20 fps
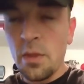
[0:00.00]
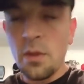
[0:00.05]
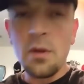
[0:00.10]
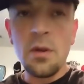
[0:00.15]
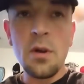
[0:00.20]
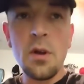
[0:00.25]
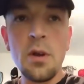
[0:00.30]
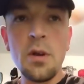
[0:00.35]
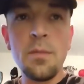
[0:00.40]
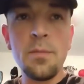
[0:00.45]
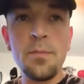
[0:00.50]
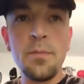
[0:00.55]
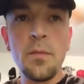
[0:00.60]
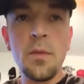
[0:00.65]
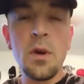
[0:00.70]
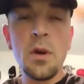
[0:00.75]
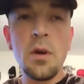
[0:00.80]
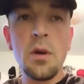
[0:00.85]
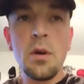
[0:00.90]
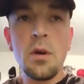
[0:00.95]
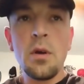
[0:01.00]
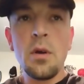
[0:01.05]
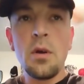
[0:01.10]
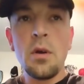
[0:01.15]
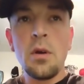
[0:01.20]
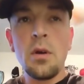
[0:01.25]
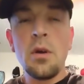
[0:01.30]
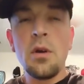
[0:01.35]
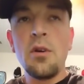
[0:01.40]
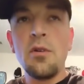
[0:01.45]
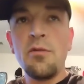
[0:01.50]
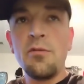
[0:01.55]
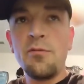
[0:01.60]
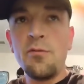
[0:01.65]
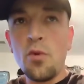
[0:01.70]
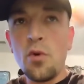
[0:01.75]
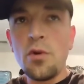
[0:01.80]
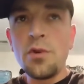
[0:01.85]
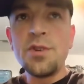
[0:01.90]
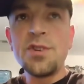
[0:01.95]
All right.
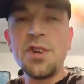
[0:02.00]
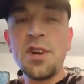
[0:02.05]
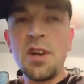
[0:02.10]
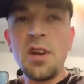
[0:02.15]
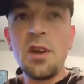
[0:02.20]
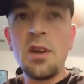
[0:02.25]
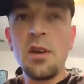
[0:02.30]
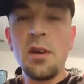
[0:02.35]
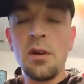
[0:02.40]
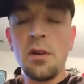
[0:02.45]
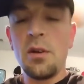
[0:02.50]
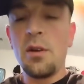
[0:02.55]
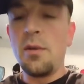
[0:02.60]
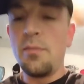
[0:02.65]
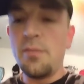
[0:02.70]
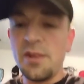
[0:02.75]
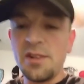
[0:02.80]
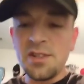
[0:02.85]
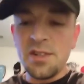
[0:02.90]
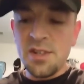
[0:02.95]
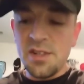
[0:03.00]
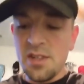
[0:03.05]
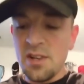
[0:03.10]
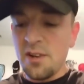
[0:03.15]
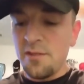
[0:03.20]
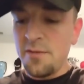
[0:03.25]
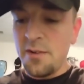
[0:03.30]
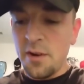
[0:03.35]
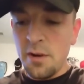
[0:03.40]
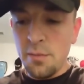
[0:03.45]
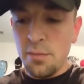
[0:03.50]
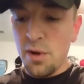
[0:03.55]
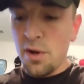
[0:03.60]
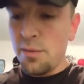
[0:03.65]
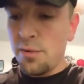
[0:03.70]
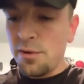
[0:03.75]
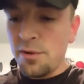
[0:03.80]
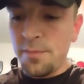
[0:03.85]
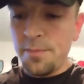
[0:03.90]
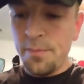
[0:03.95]
4G emits itself in a
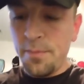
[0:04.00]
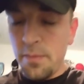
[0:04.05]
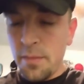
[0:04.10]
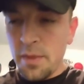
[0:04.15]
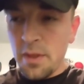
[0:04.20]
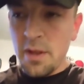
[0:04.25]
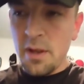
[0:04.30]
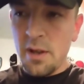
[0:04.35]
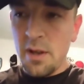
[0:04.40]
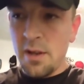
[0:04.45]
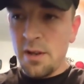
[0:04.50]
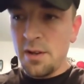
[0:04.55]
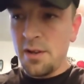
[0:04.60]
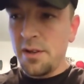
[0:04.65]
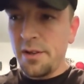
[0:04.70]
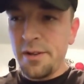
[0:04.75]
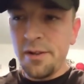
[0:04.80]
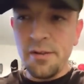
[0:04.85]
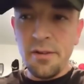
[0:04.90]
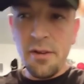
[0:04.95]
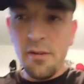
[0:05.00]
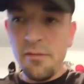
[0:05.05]
bubble, and